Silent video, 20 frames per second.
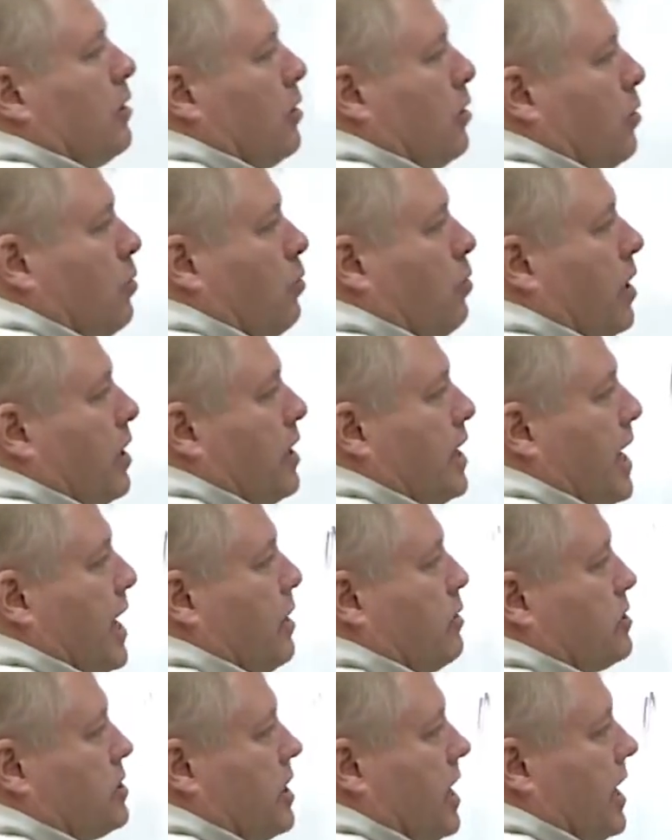1
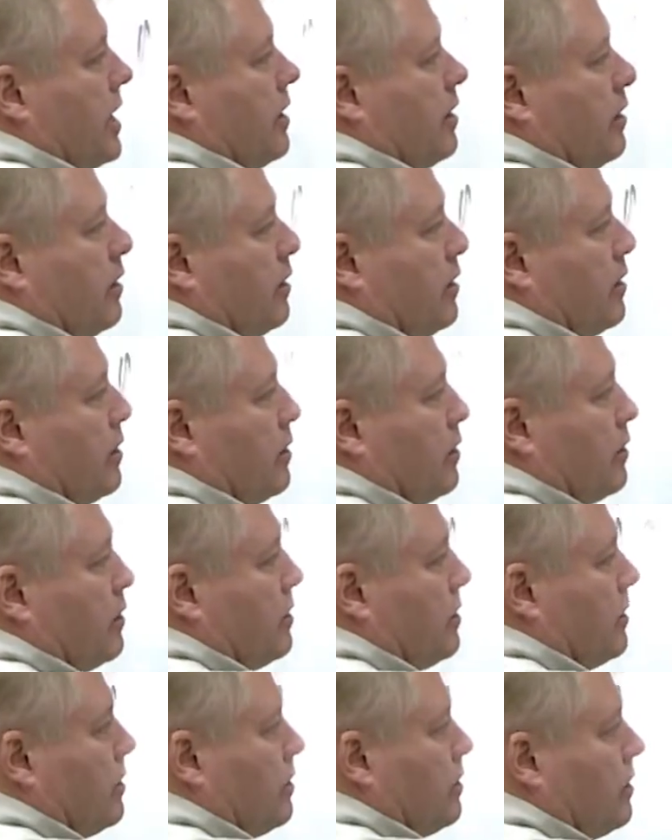nanosecond,
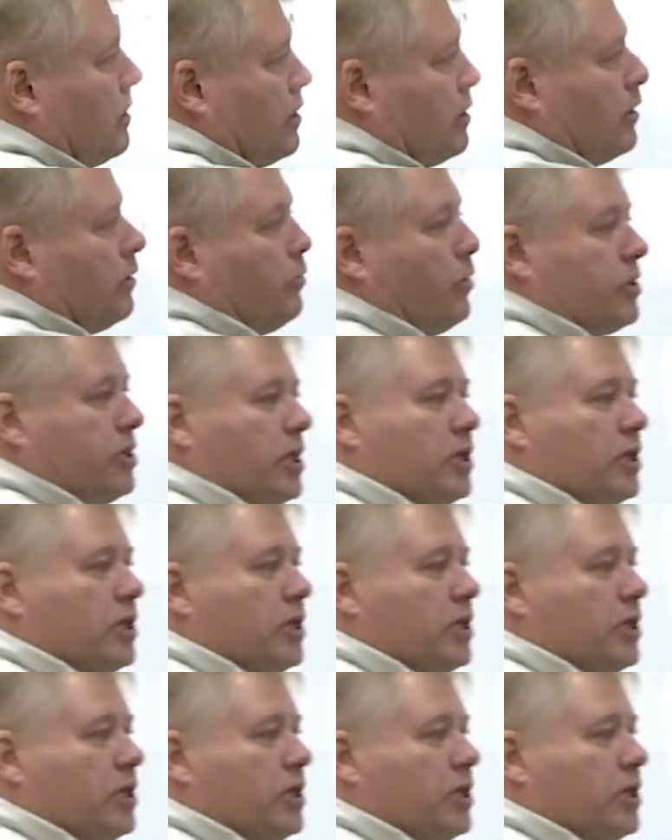which is